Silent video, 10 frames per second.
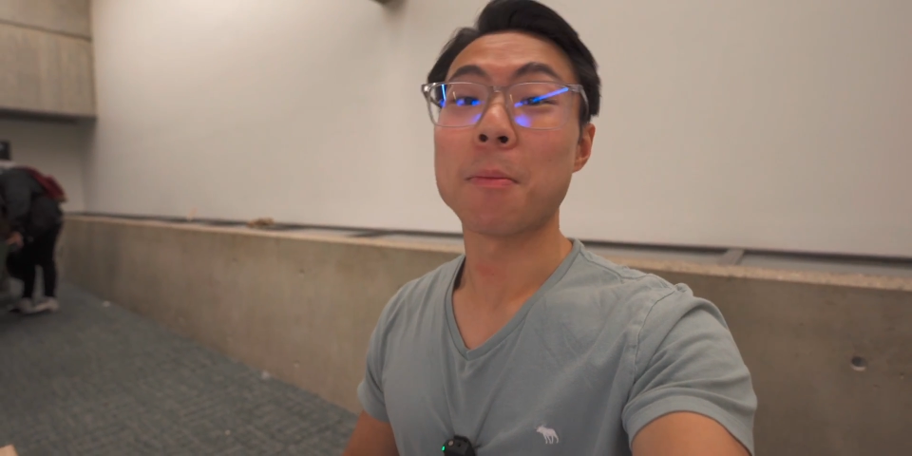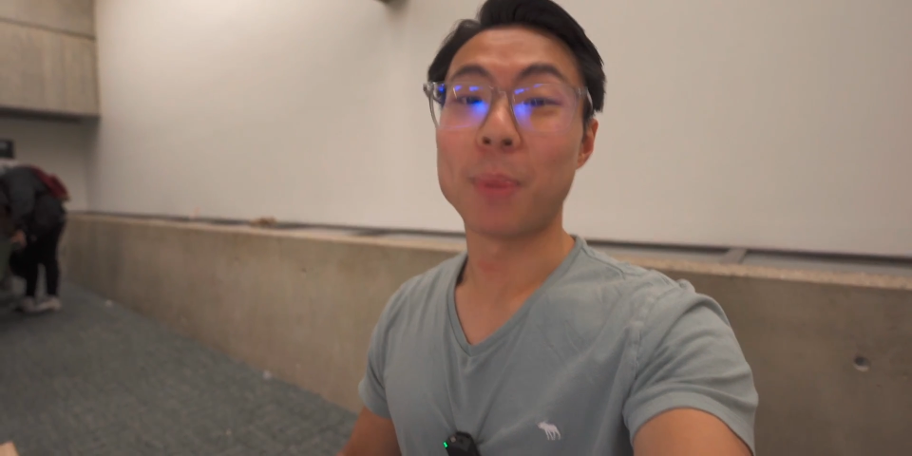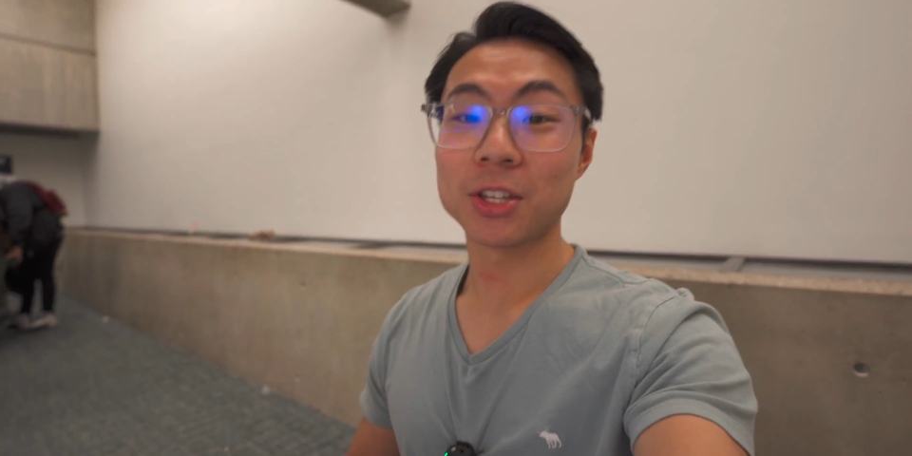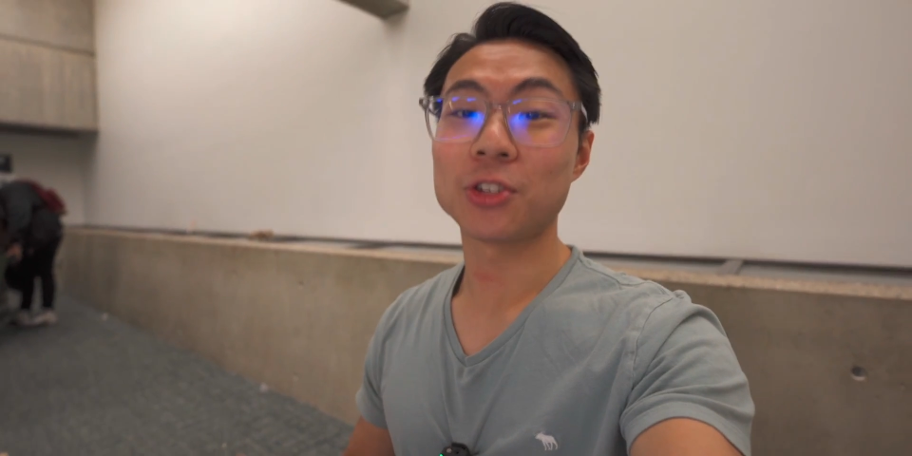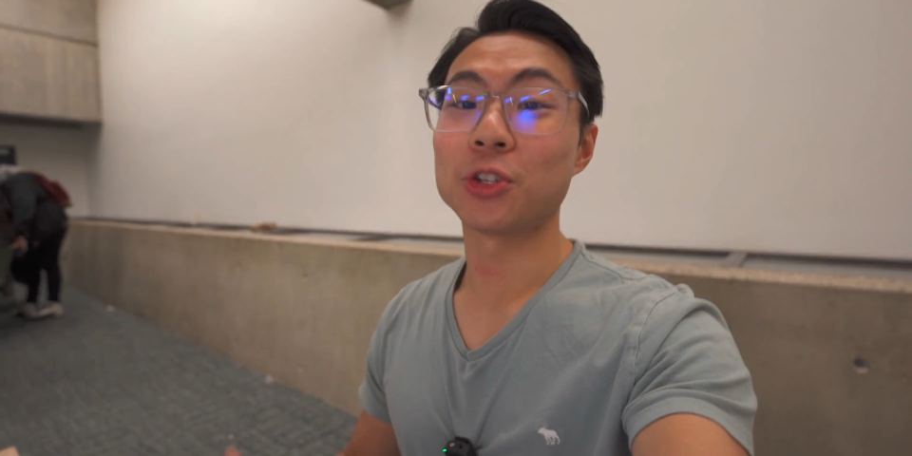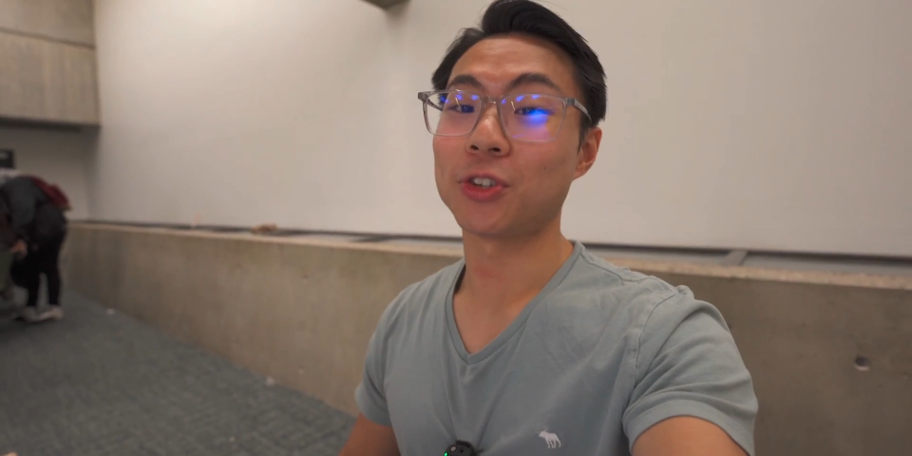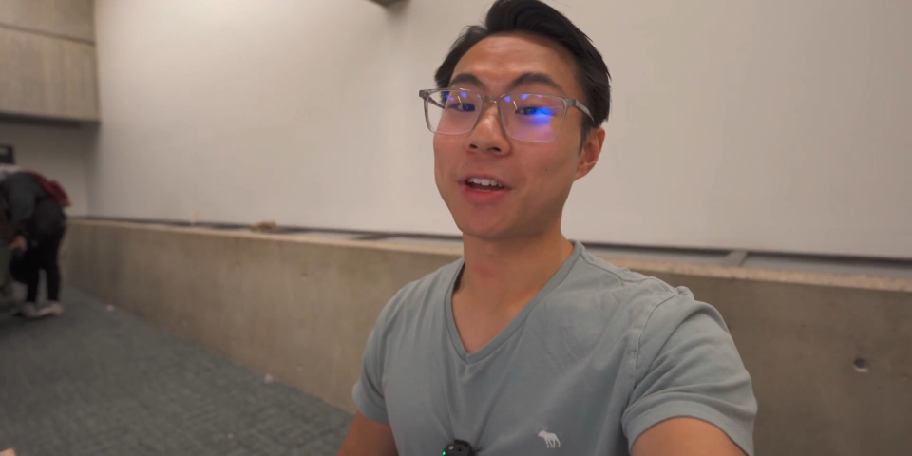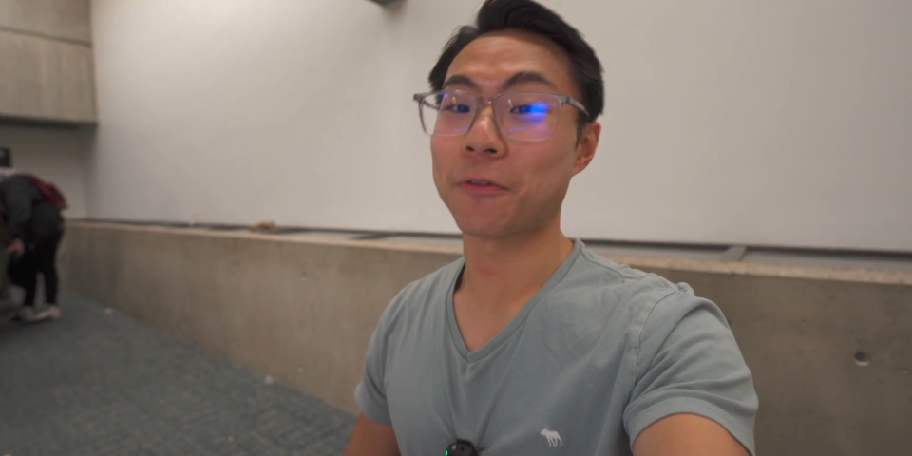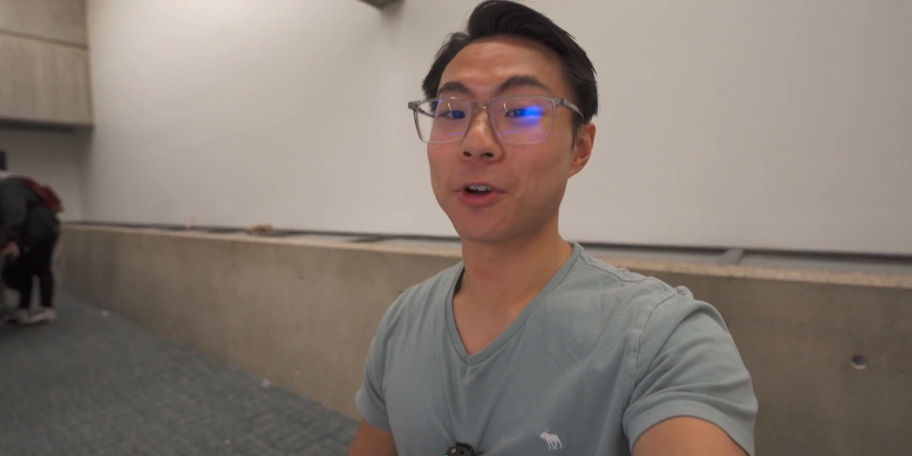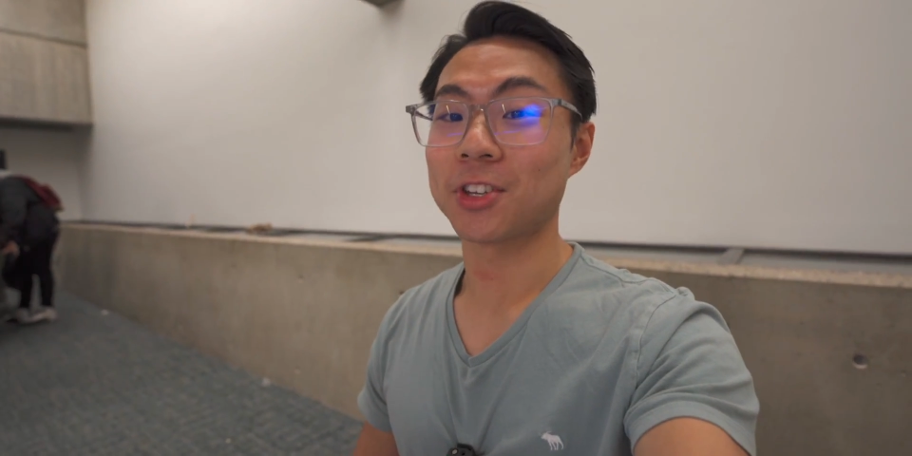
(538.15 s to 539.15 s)
but during
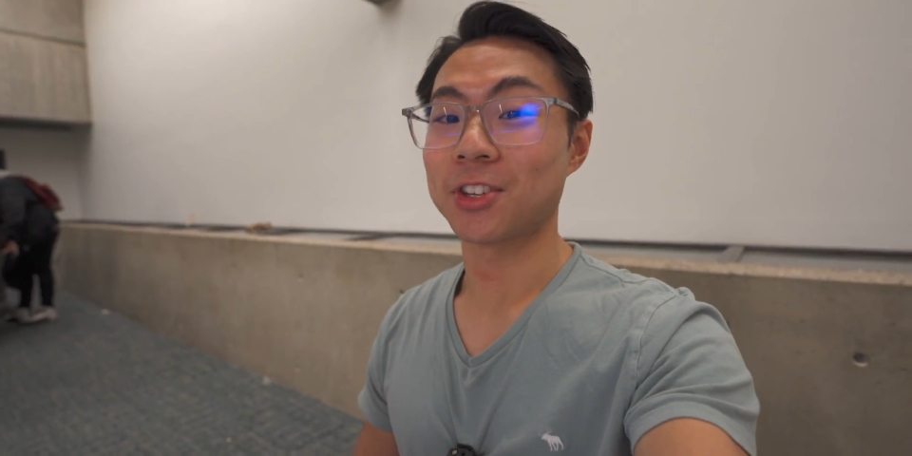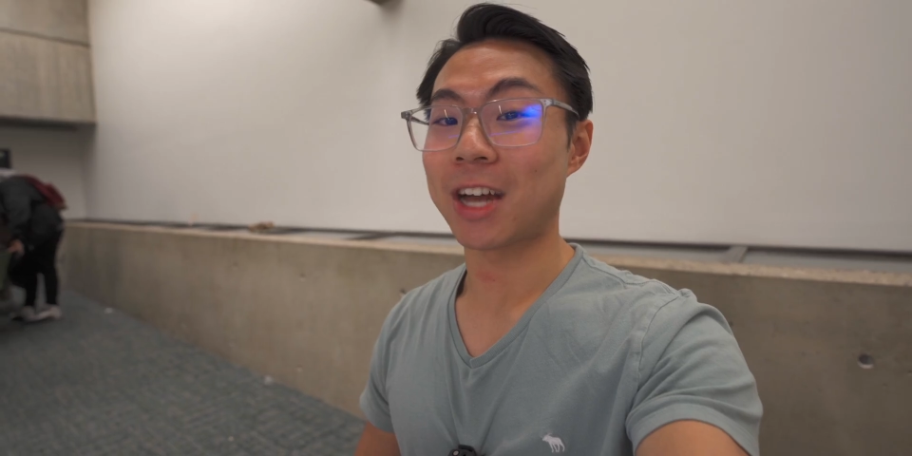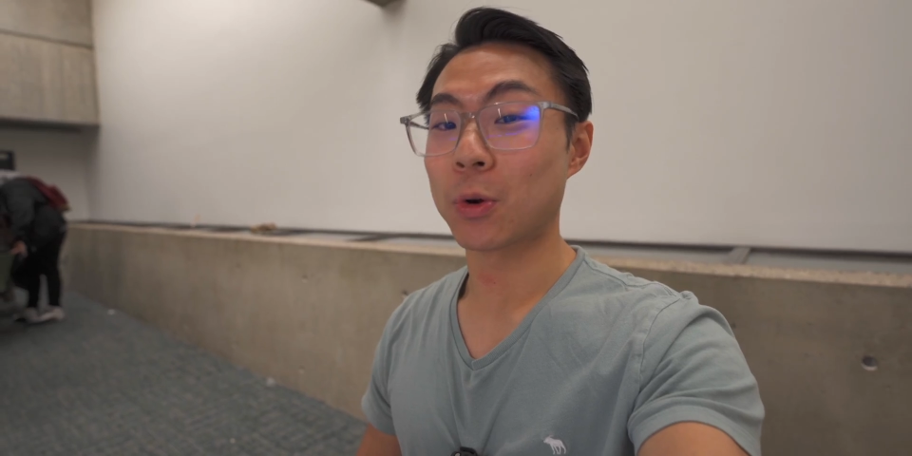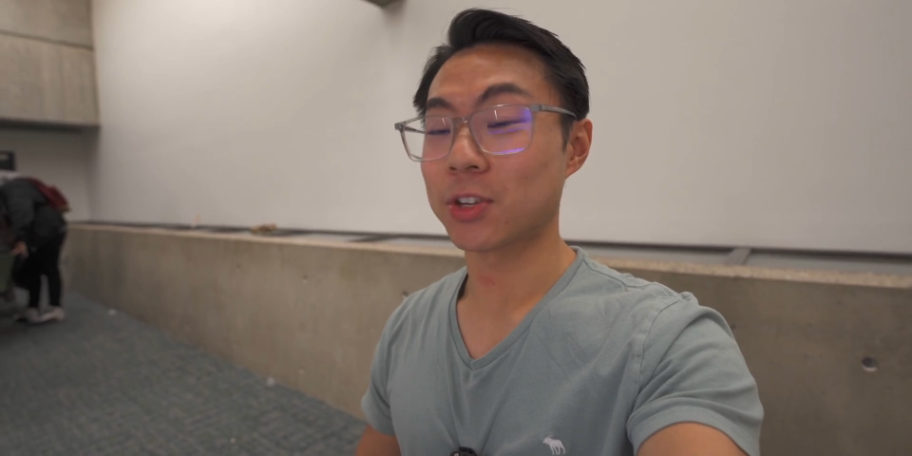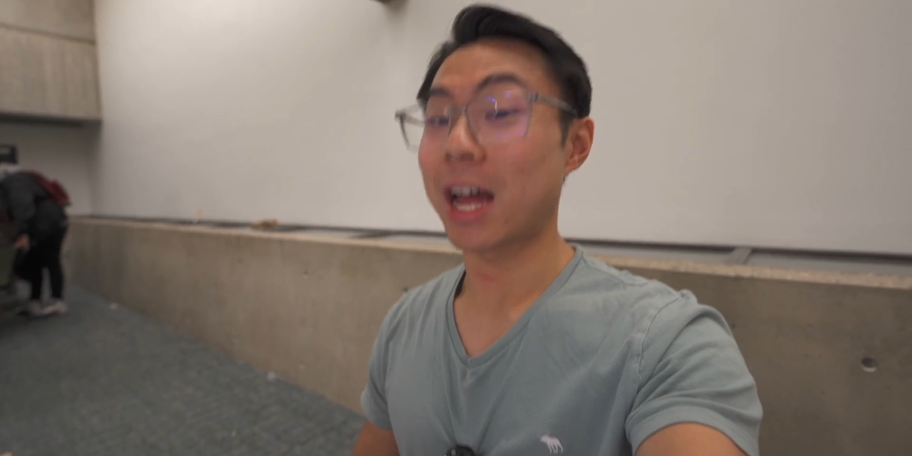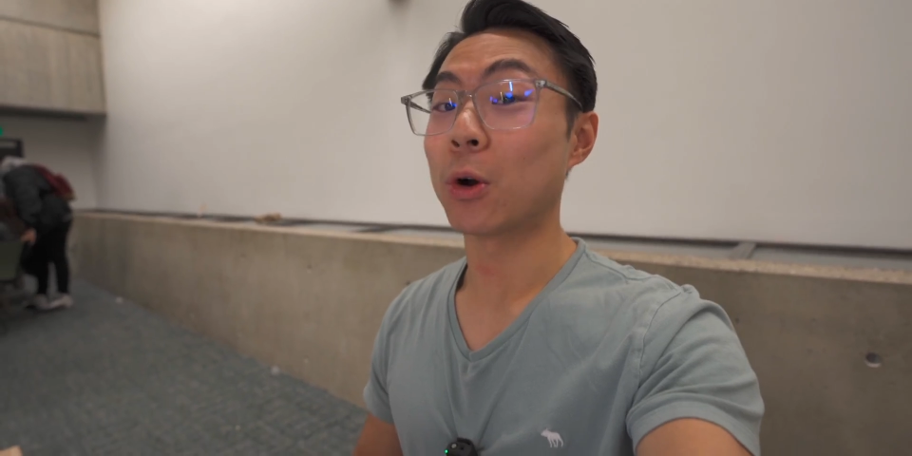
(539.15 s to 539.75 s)
that four to six hours,